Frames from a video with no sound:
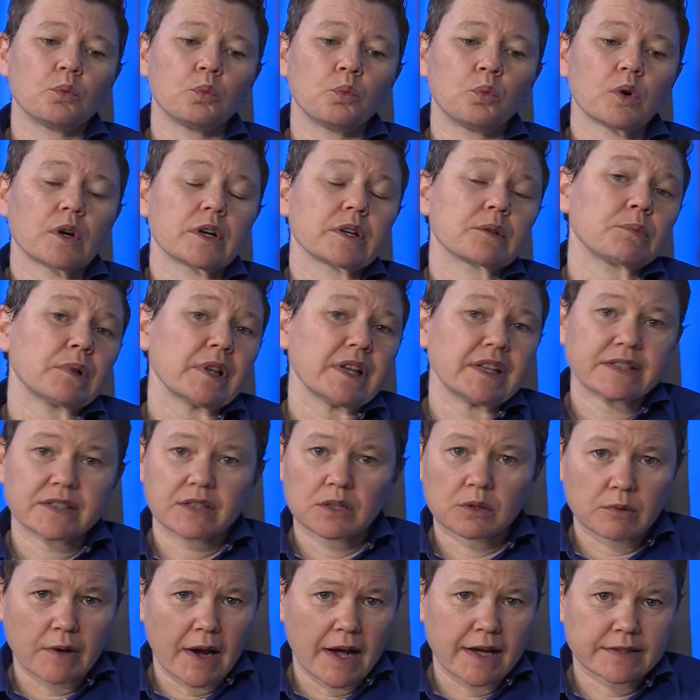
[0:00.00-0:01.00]
workplace
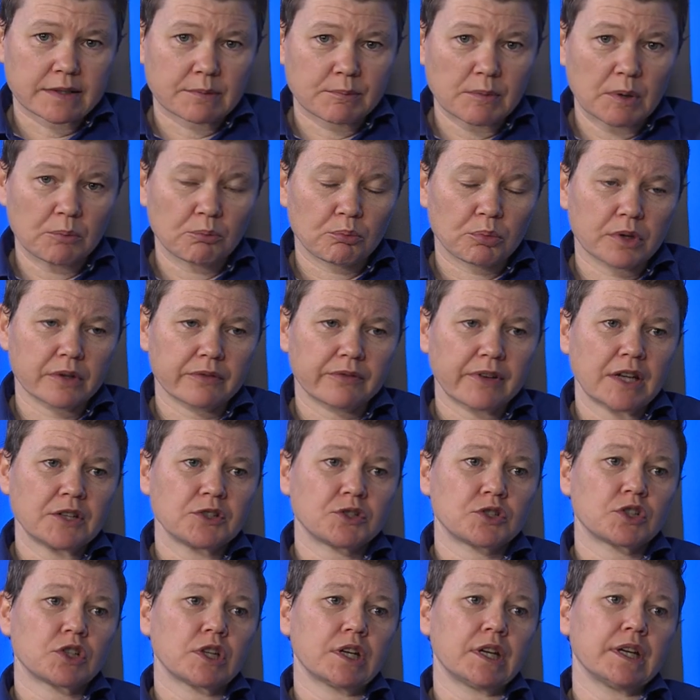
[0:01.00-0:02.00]
harassment
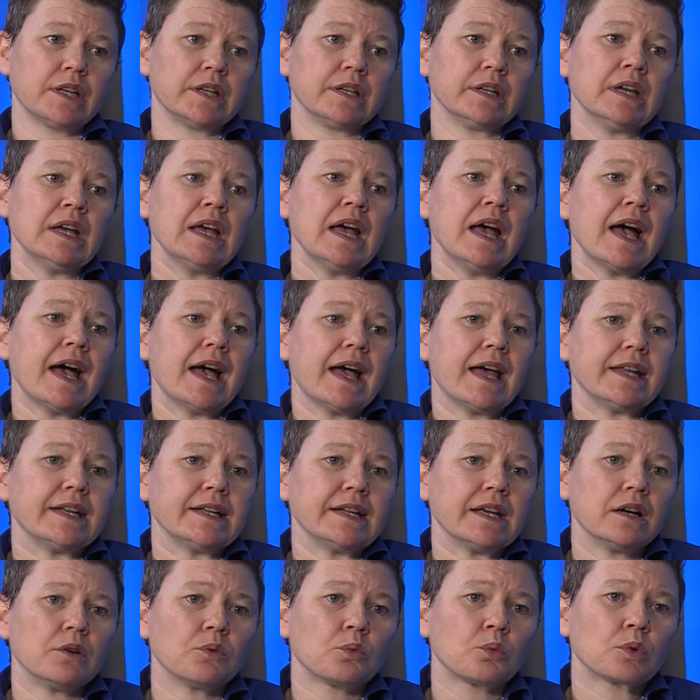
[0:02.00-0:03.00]
prevention.
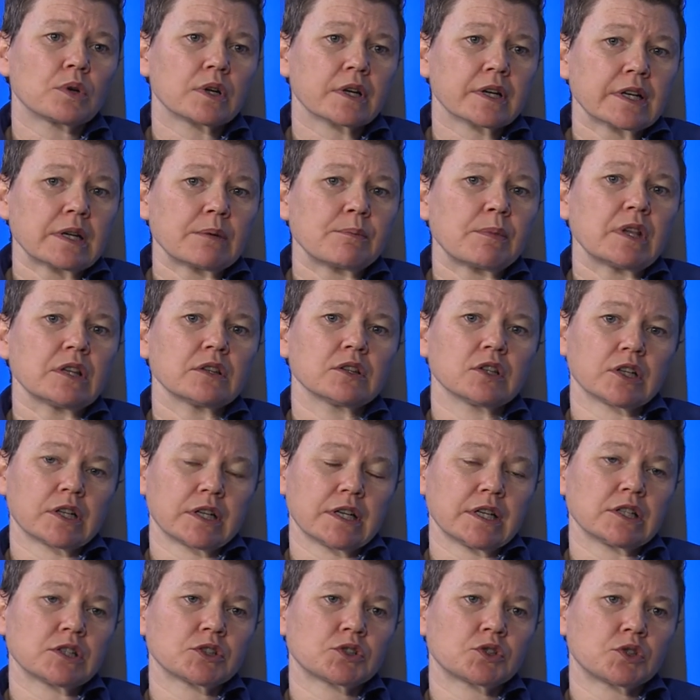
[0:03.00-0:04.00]
And we're going to be
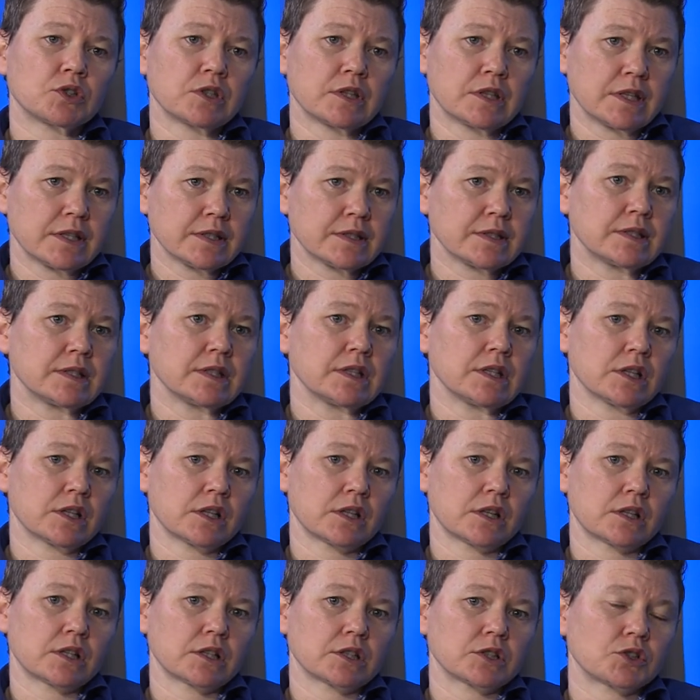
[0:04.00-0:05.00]
looking this
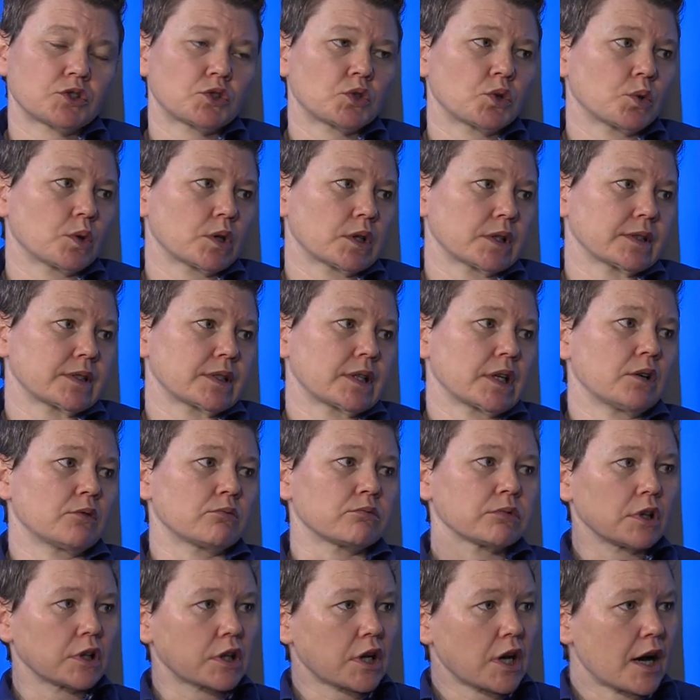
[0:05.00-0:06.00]
year towards a
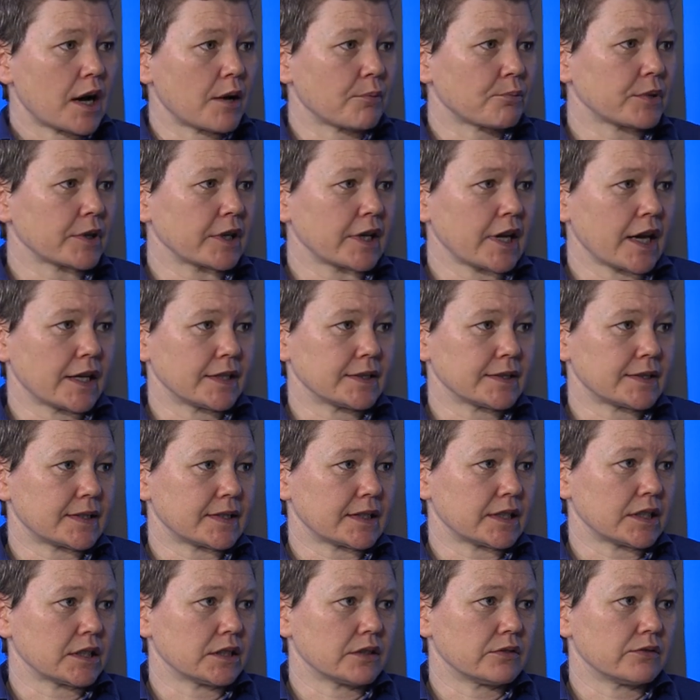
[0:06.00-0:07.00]
real
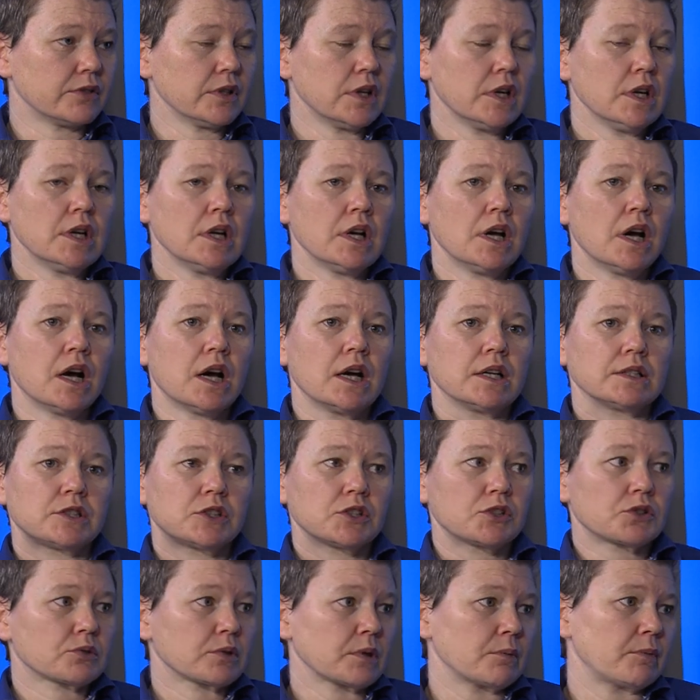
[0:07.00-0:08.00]
comprehensive
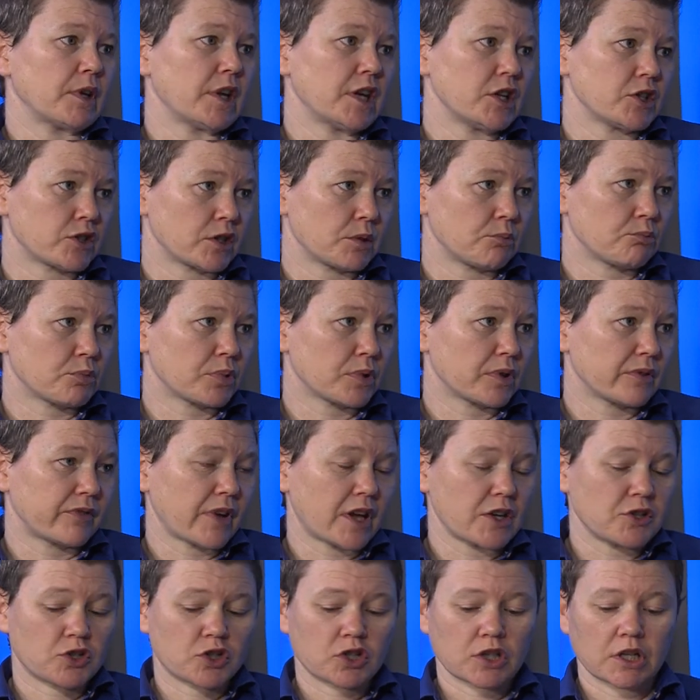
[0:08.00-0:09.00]
discrimination
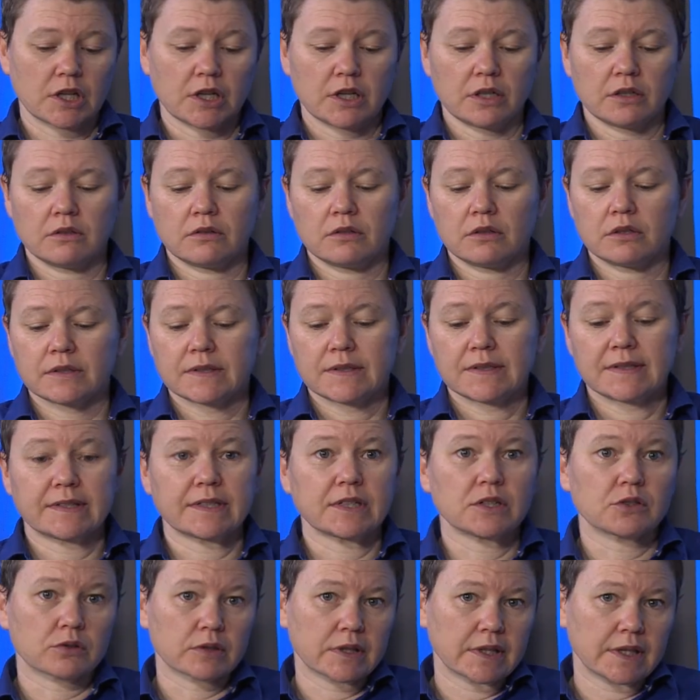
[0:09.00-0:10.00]
prevention
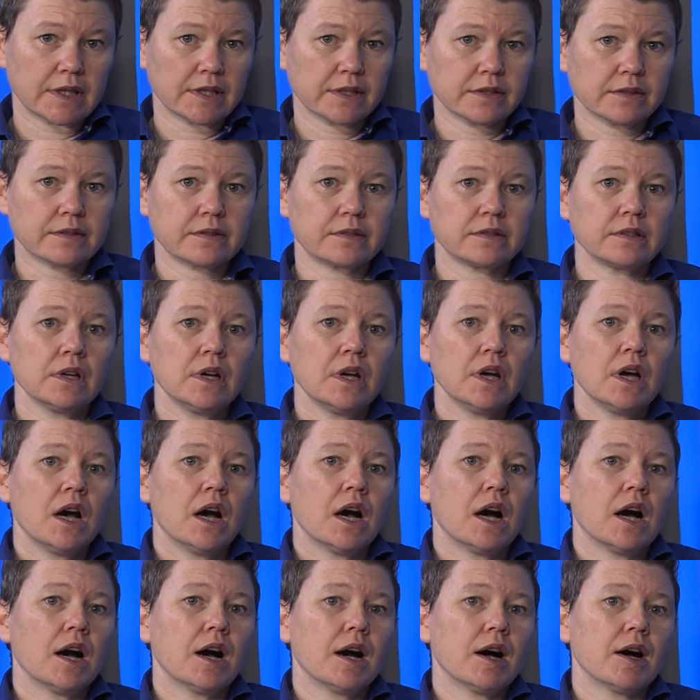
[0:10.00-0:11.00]
series.
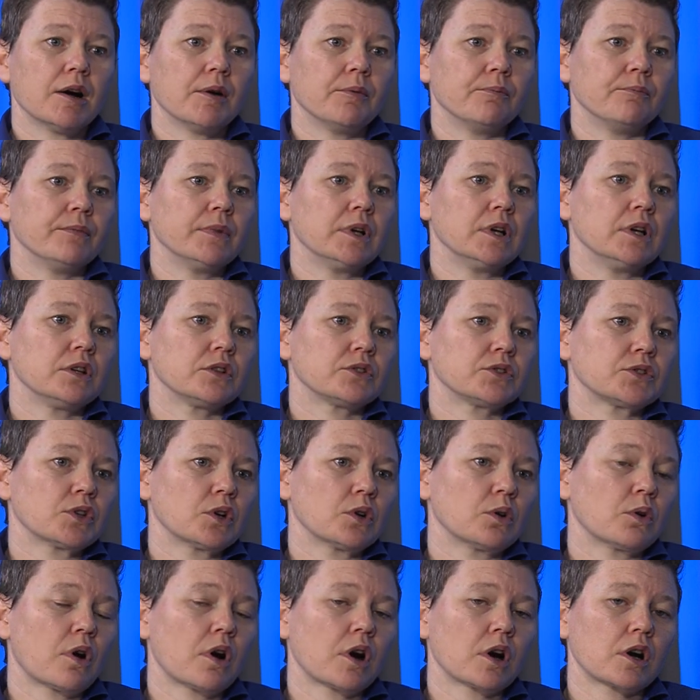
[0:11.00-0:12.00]

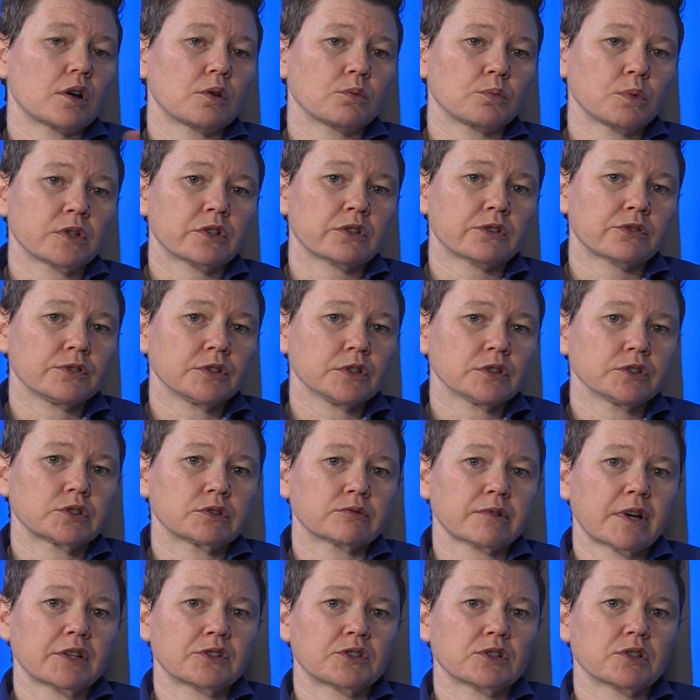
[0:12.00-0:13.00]
So our wonderful
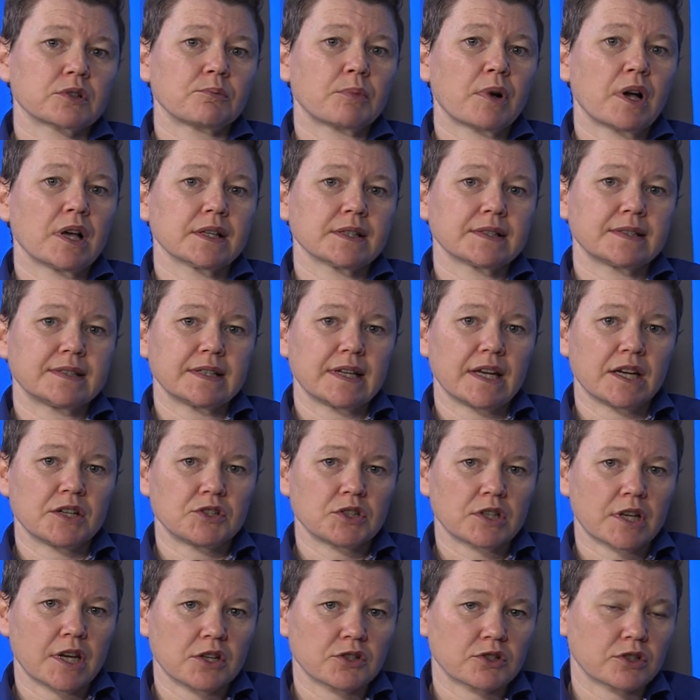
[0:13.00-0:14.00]
Director of Policy,
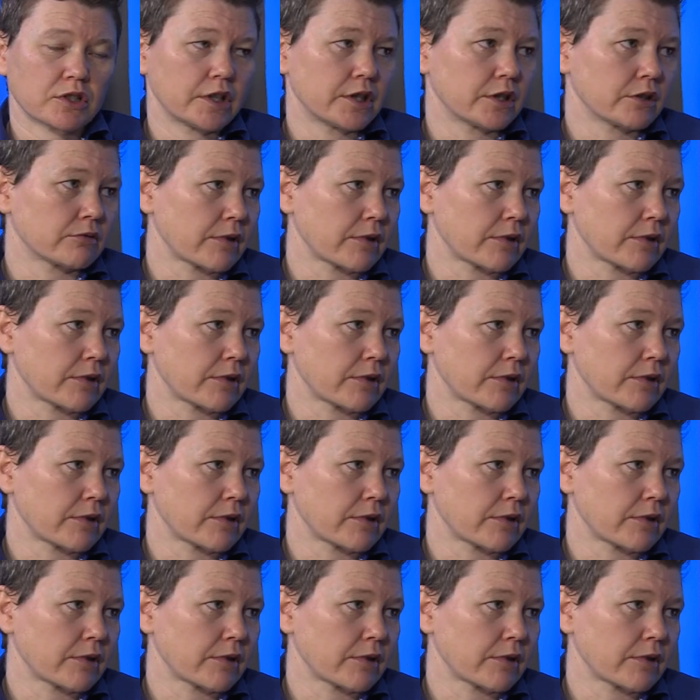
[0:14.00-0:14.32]
Education,